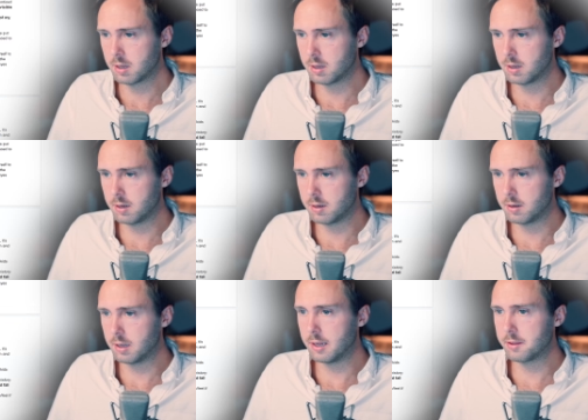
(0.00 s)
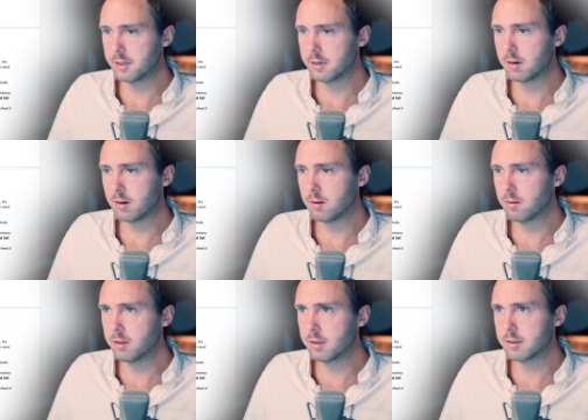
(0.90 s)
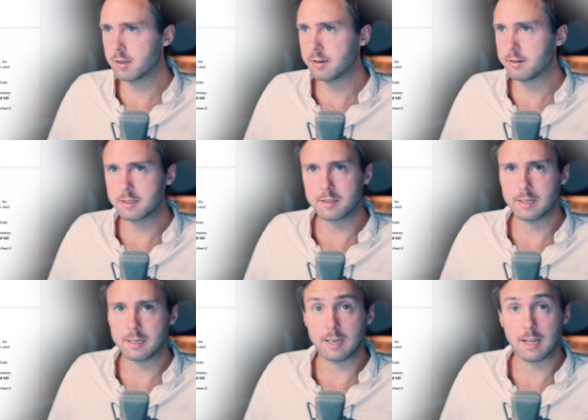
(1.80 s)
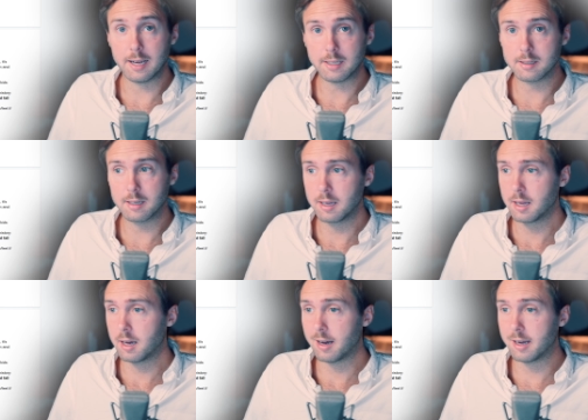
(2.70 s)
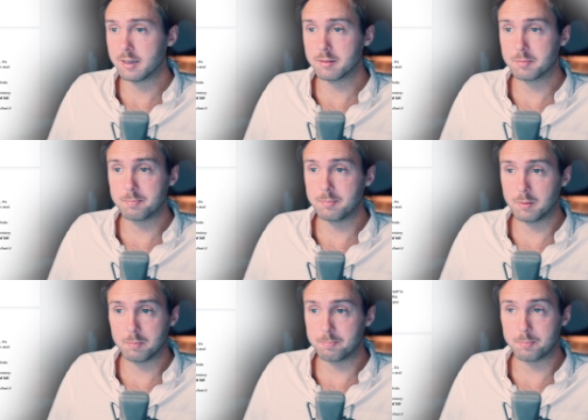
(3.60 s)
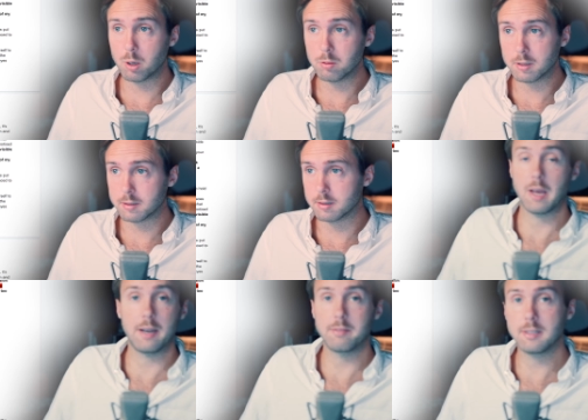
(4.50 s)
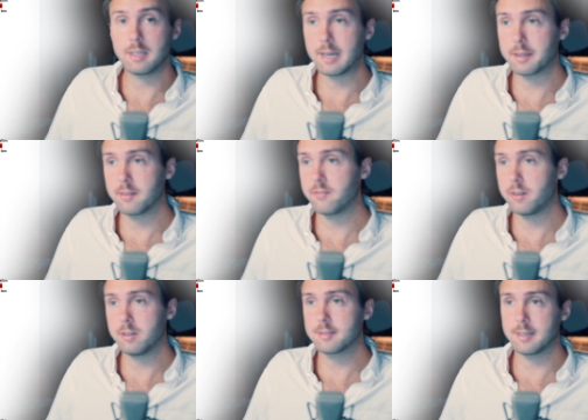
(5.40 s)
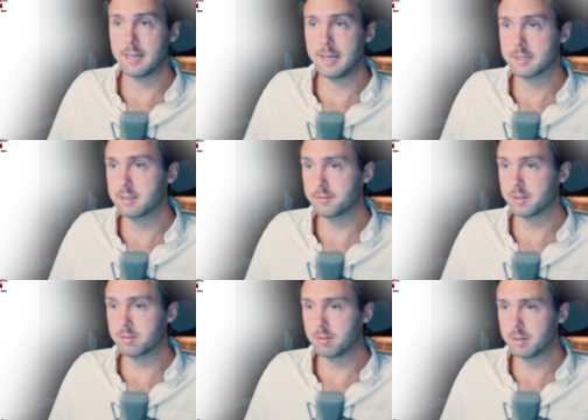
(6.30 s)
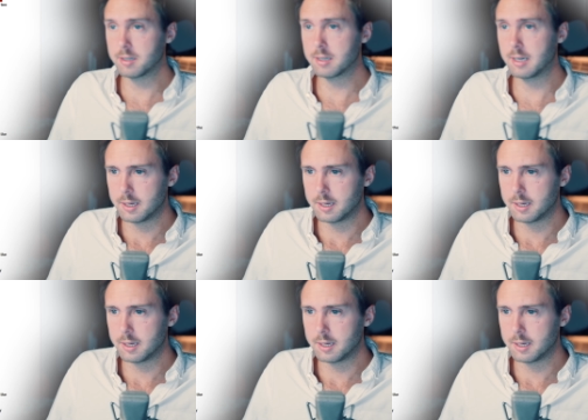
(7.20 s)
and then all the lyrics that I liked, I bolded. I really liked the verse that I actually recorded.